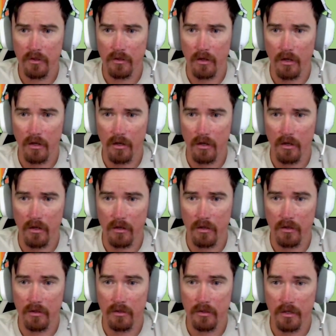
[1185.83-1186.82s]

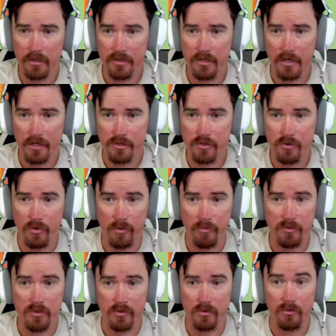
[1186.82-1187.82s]
attach
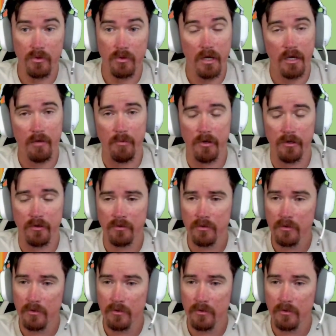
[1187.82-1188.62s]
script to A button.